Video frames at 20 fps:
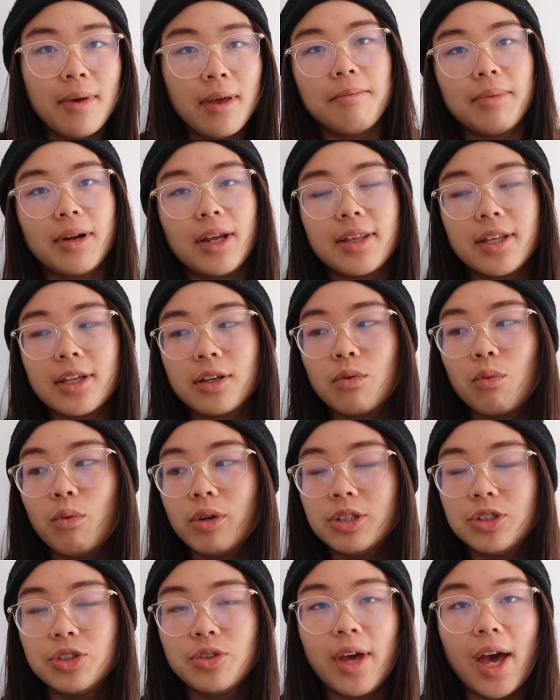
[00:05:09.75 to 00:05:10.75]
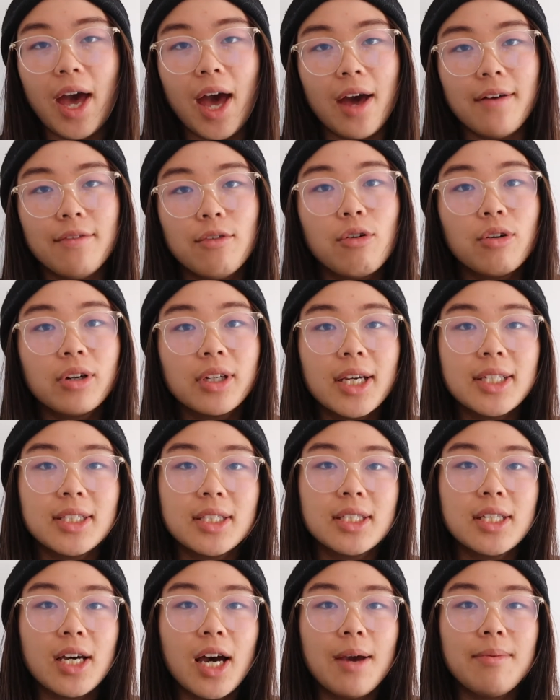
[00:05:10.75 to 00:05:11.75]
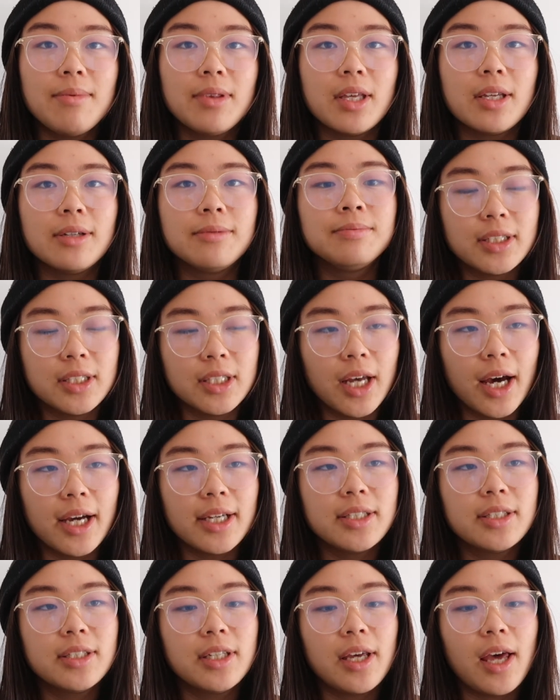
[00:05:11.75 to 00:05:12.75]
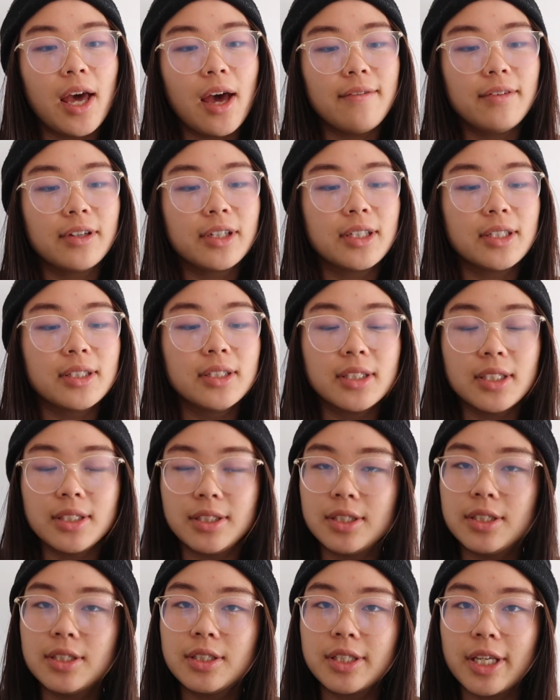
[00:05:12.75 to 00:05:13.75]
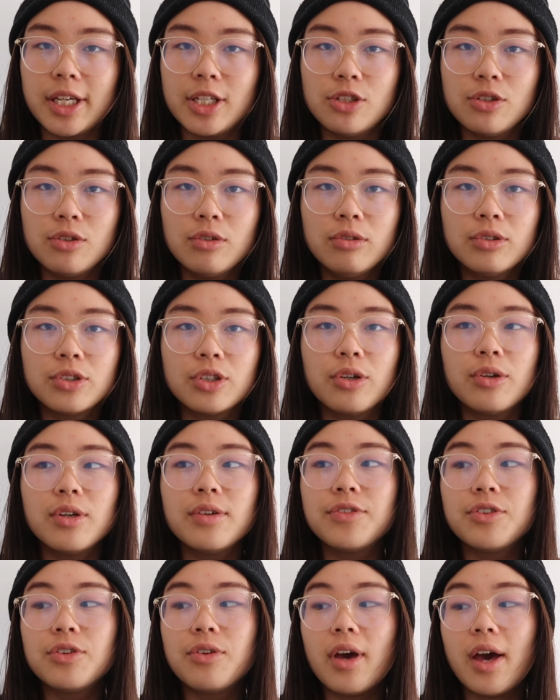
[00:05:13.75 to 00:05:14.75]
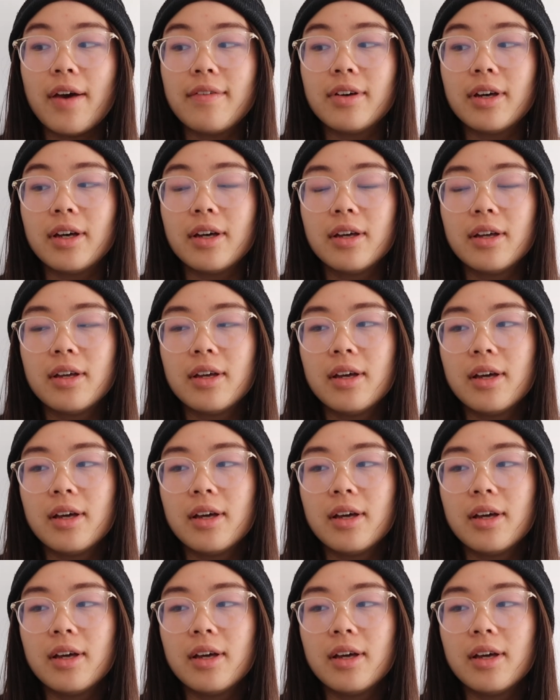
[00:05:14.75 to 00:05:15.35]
But I think once you have organized the time, then it's nice to have a consistent schedule. So if you have a